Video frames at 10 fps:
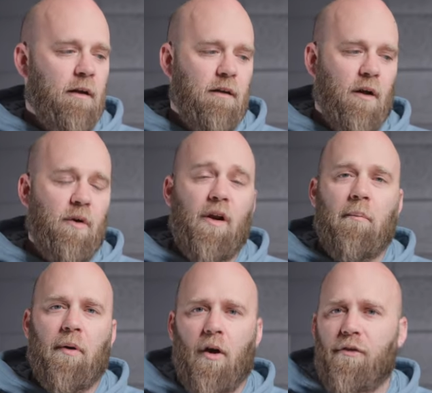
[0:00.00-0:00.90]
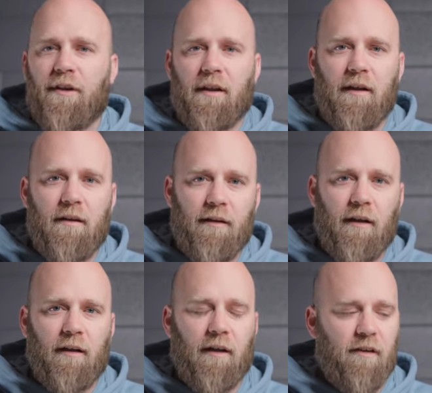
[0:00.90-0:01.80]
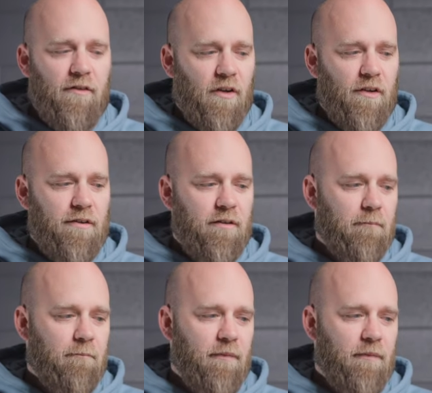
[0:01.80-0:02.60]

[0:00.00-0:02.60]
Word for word: You know, we're not posing anything. It's just,